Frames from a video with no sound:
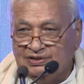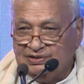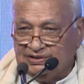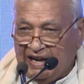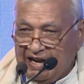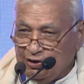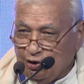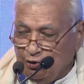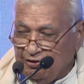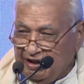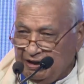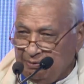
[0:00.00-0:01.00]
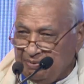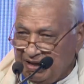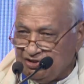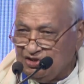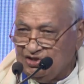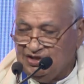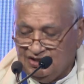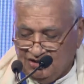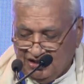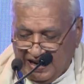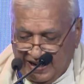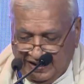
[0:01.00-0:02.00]
Thank you very much.
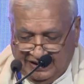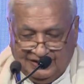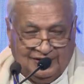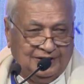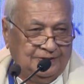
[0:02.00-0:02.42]
Jai Hind.